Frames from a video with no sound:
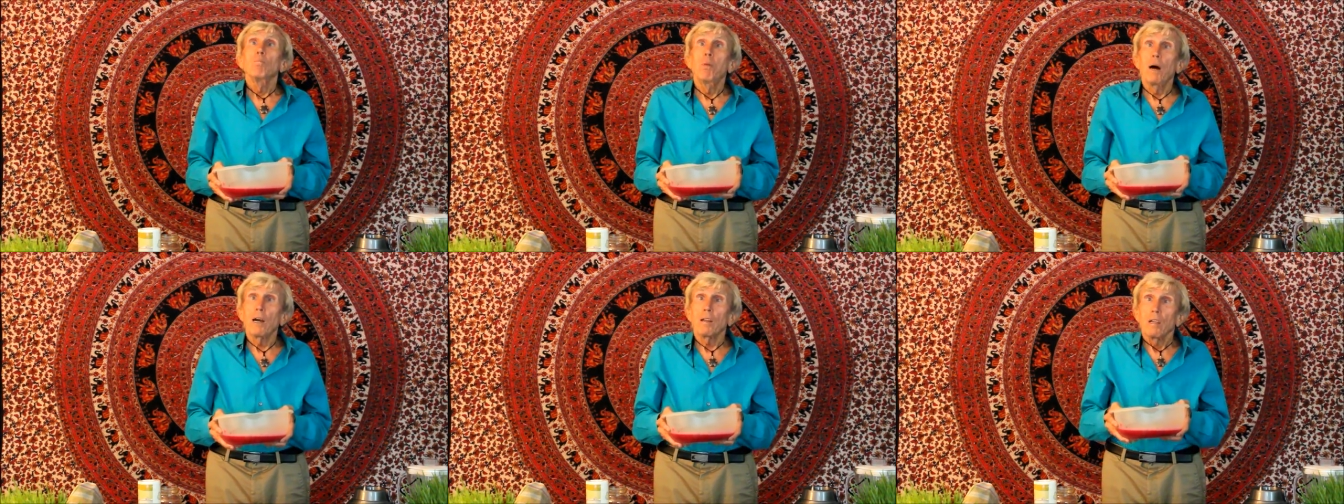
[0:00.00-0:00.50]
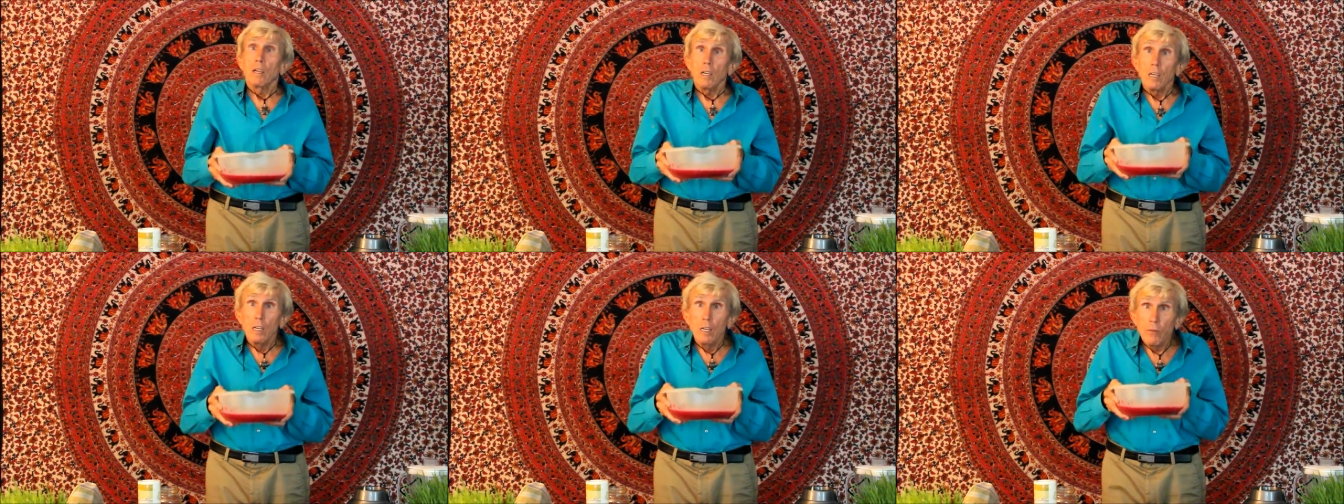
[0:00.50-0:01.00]
But
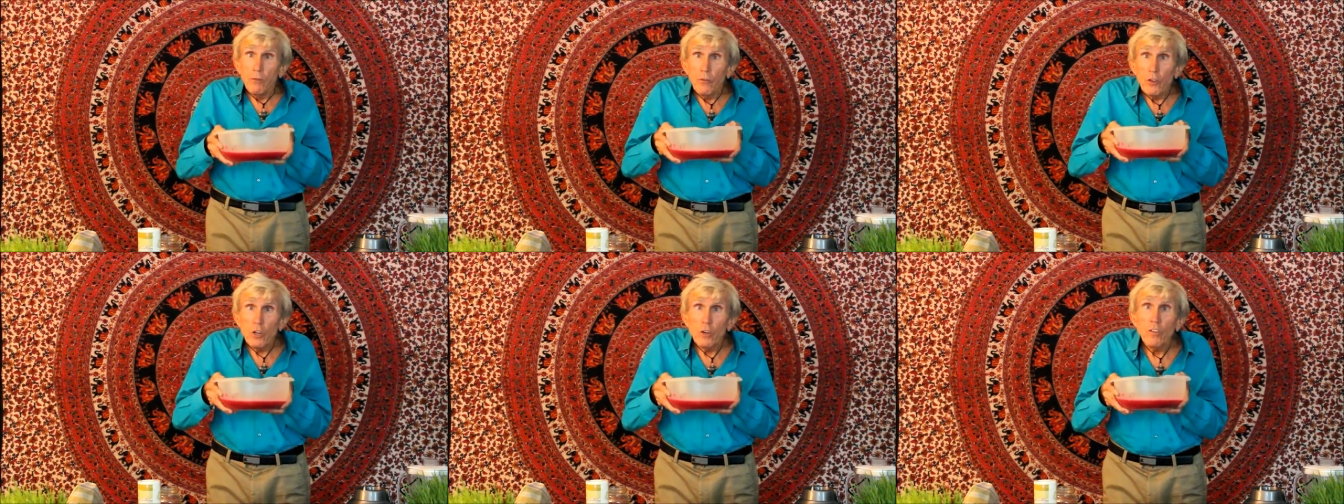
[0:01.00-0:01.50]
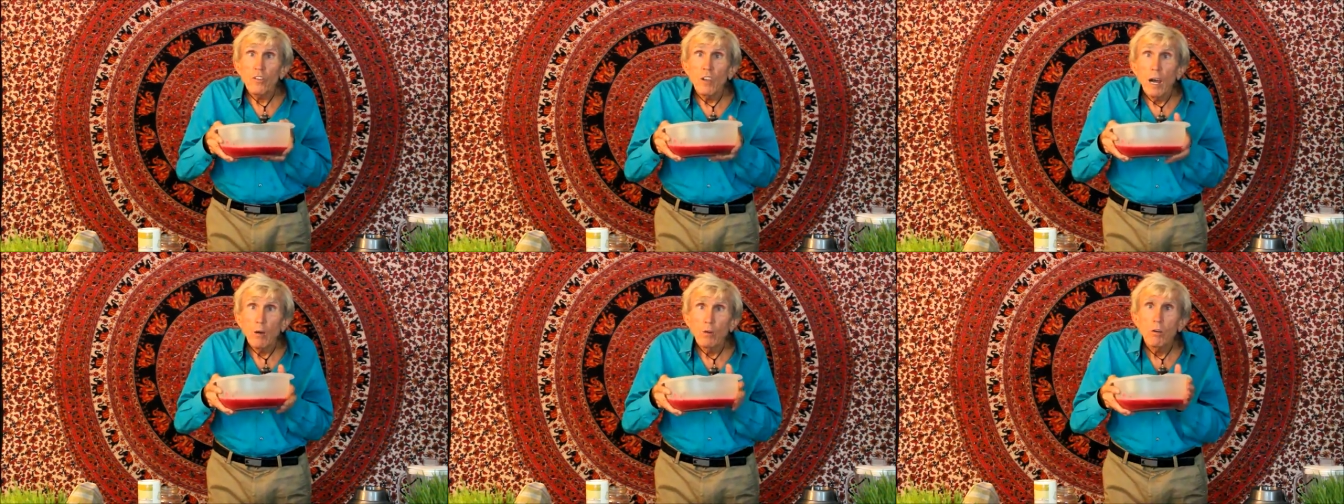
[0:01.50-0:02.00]
if your
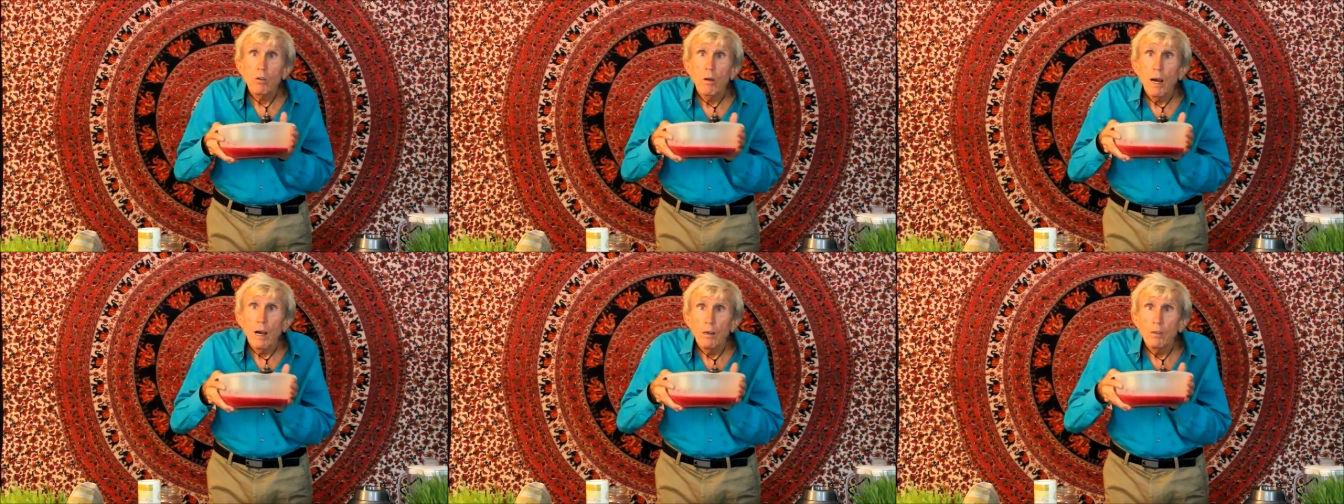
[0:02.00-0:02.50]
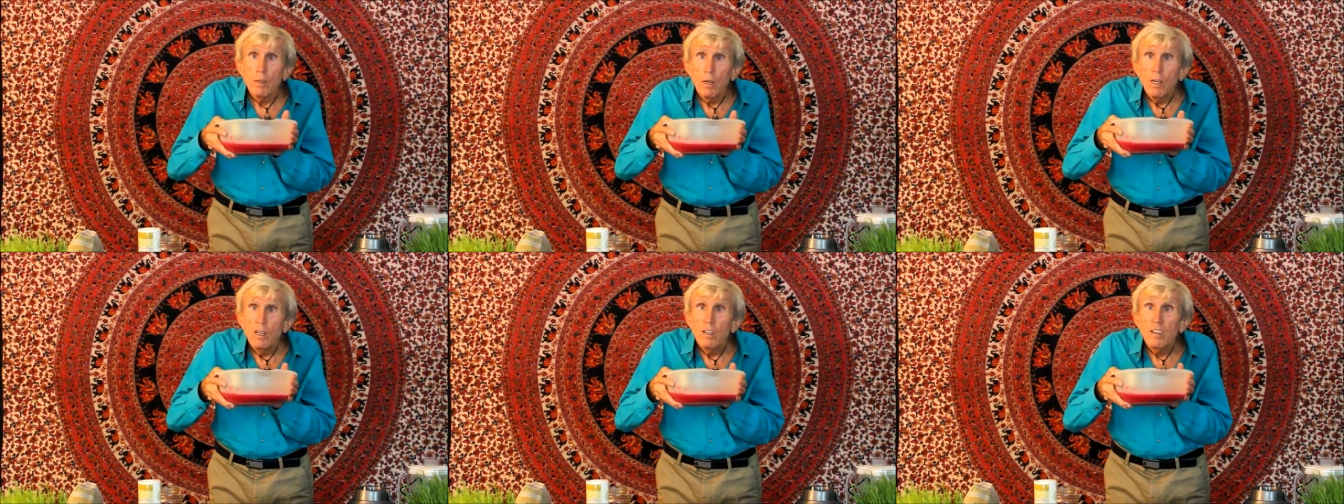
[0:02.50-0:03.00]
sauerkraut
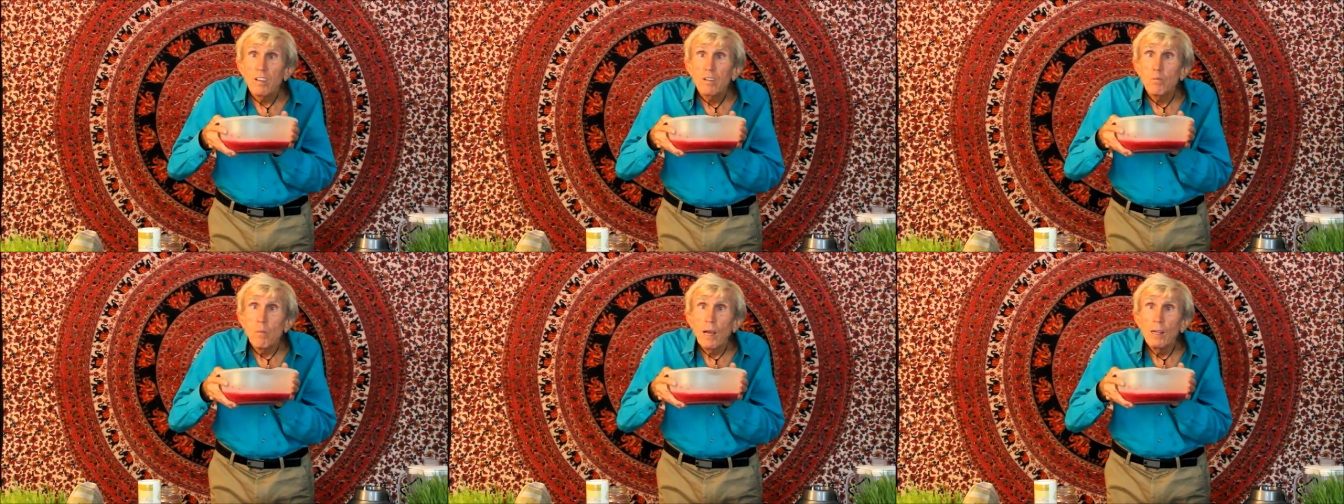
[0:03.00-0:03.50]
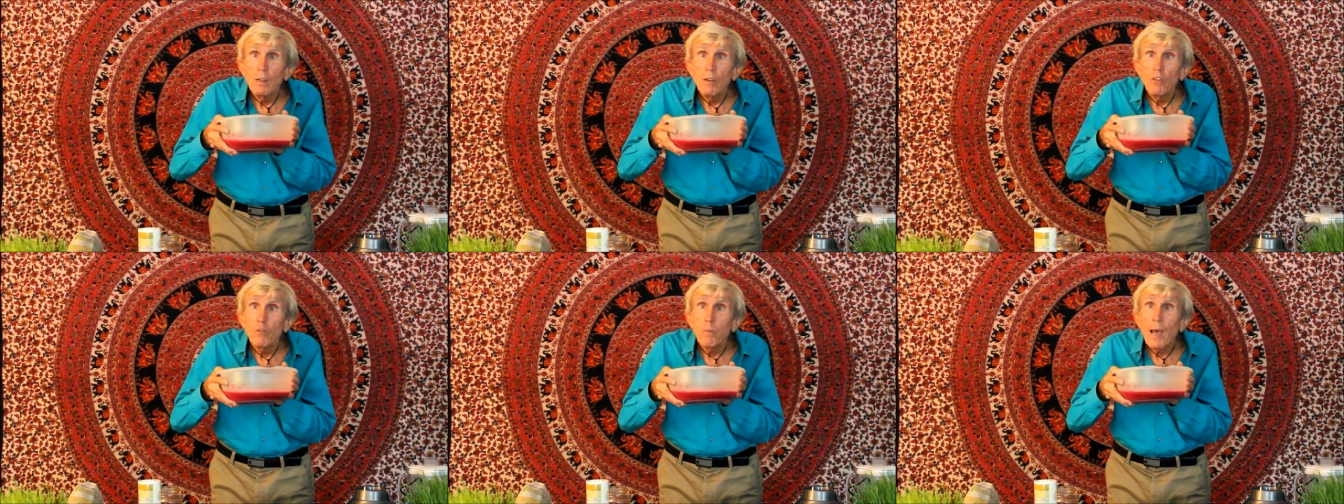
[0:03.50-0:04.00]

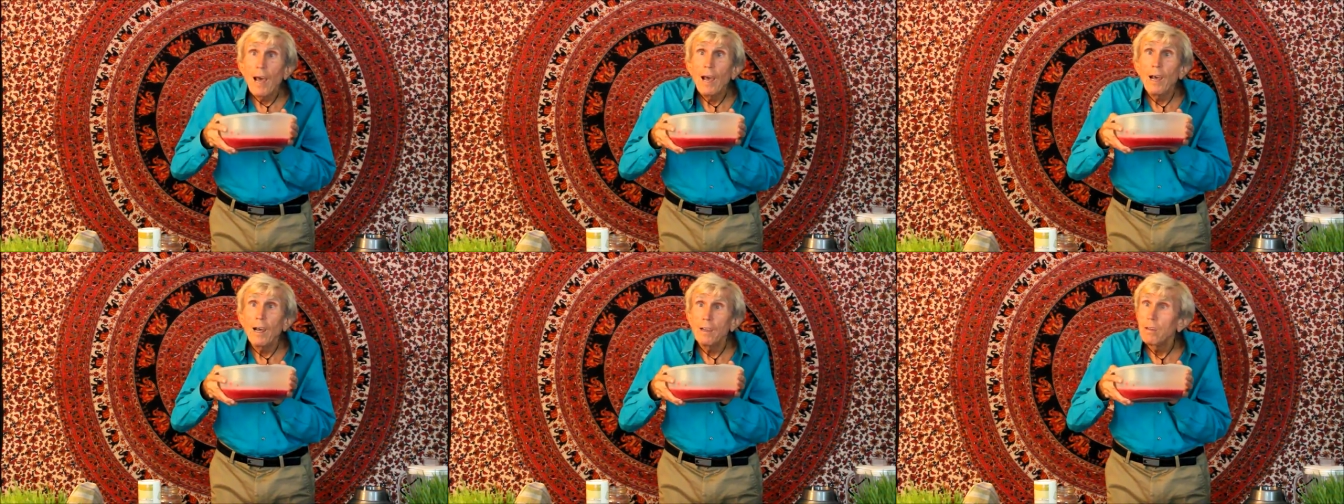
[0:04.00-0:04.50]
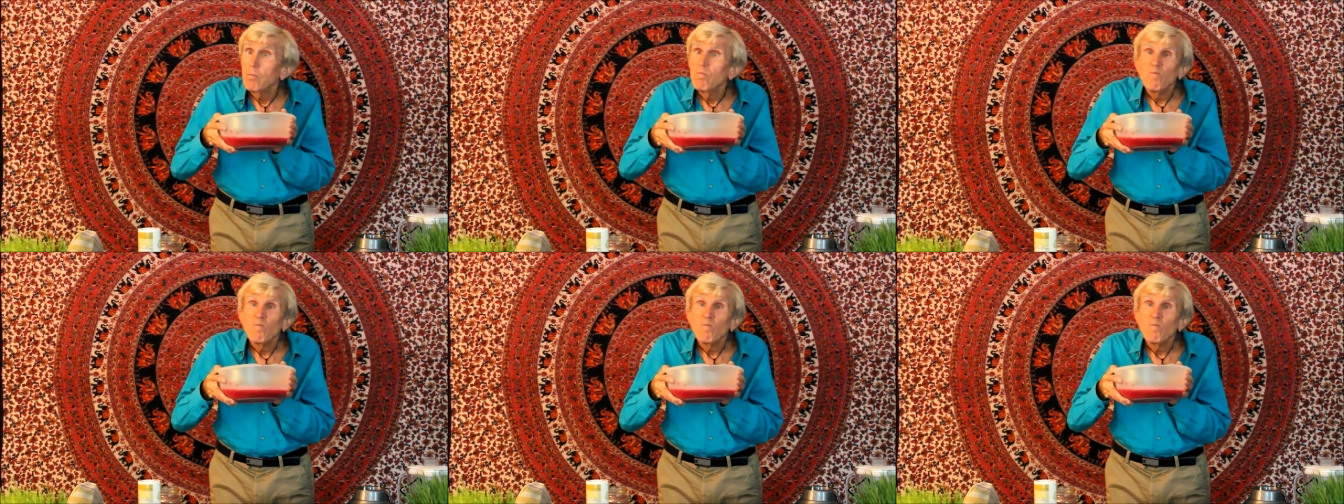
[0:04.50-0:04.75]
smells bad,